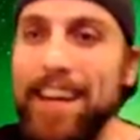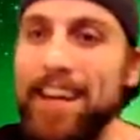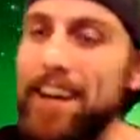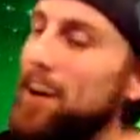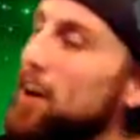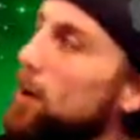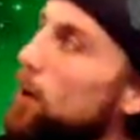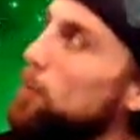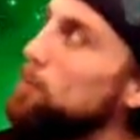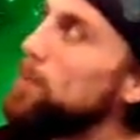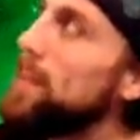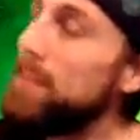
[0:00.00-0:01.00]

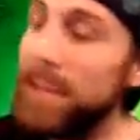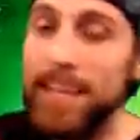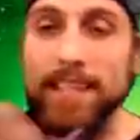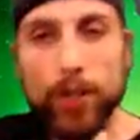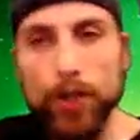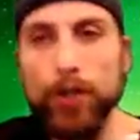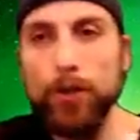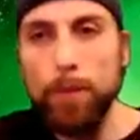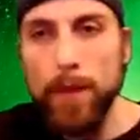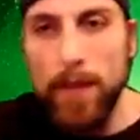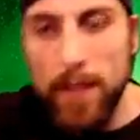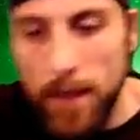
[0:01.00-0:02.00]
Um, and these could
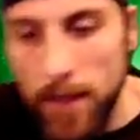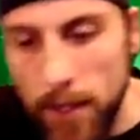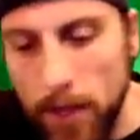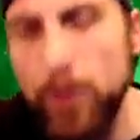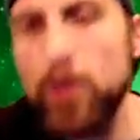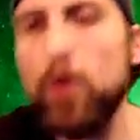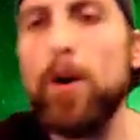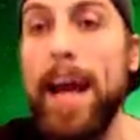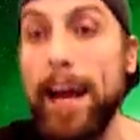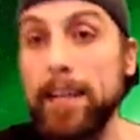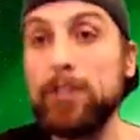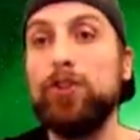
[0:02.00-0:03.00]
be, you know, your
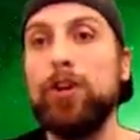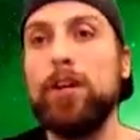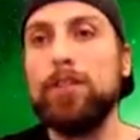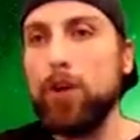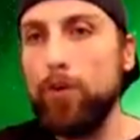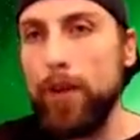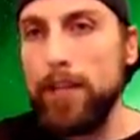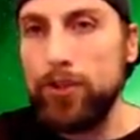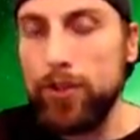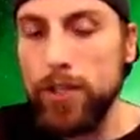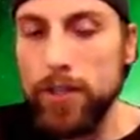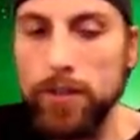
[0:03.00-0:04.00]

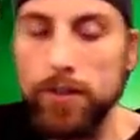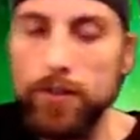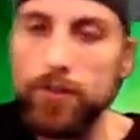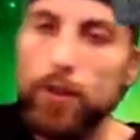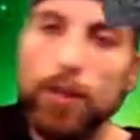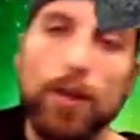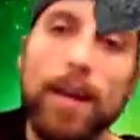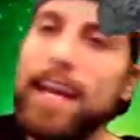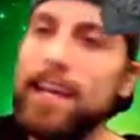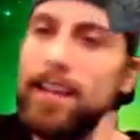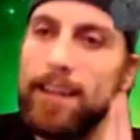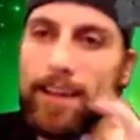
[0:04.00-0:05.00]
extraterrestrials or your
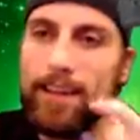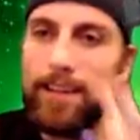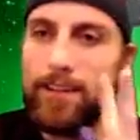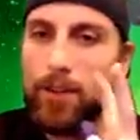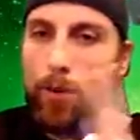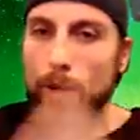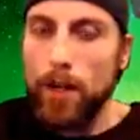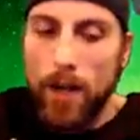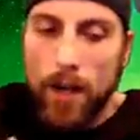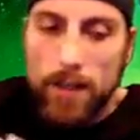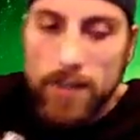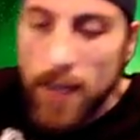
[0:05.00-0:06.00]
aliens or
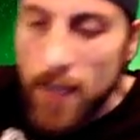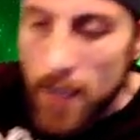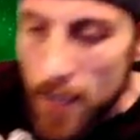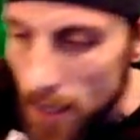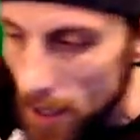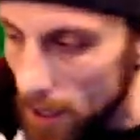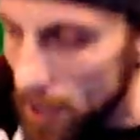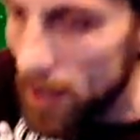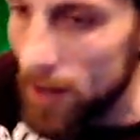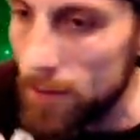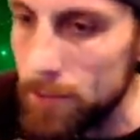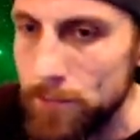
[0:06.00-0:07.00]
whatnot.
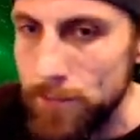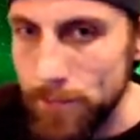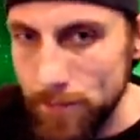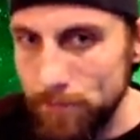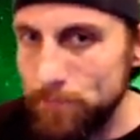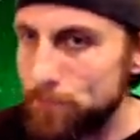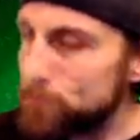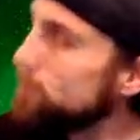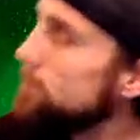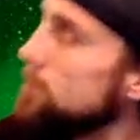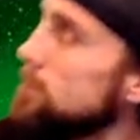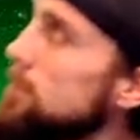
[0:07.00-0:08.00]
Um,
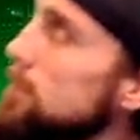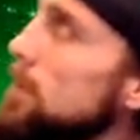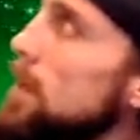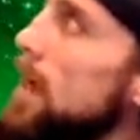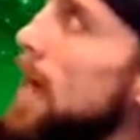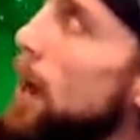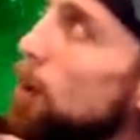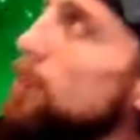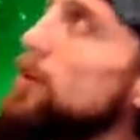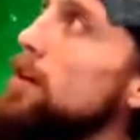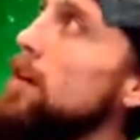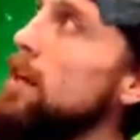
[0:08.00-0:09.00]

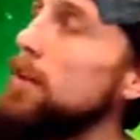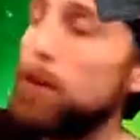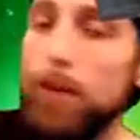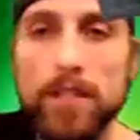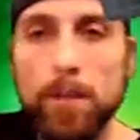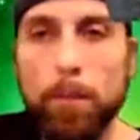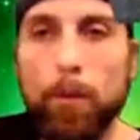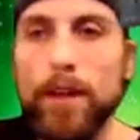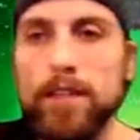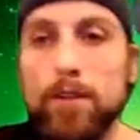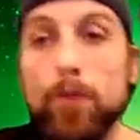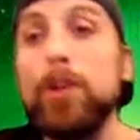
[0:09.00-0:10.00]
however, there is a
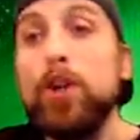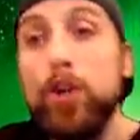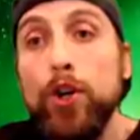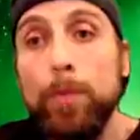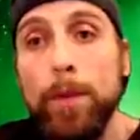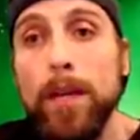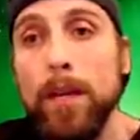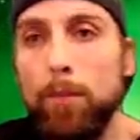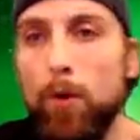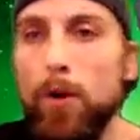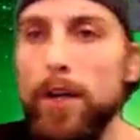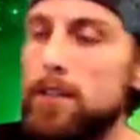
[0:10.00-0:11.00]
point, or there could be a
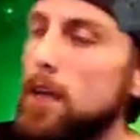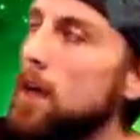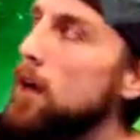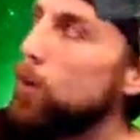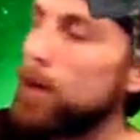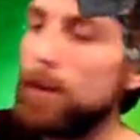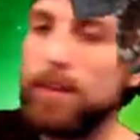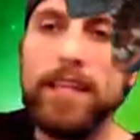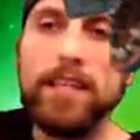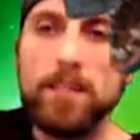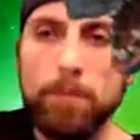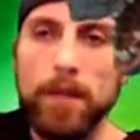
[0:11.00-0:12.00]
point, where
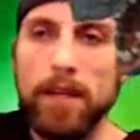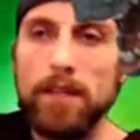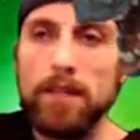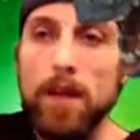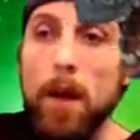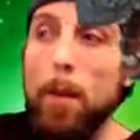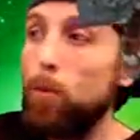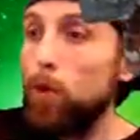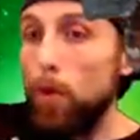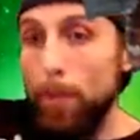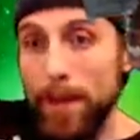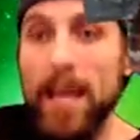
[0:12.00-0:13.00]
these beings
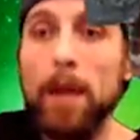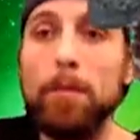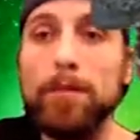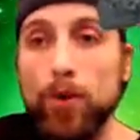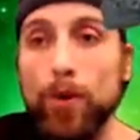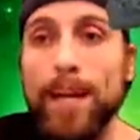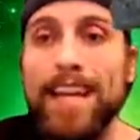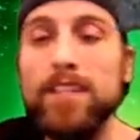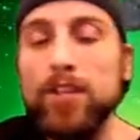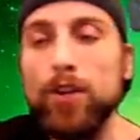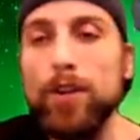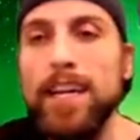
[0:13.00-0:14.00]
will be able to
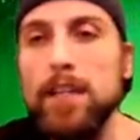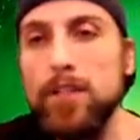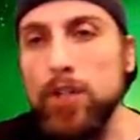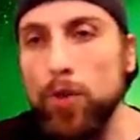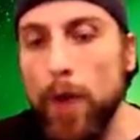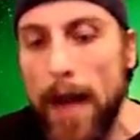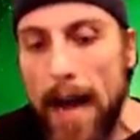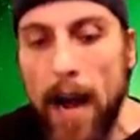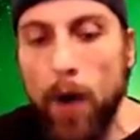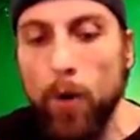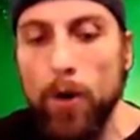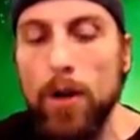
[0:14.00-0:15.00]
enter into
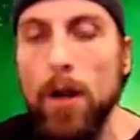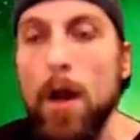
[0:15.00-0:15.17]
our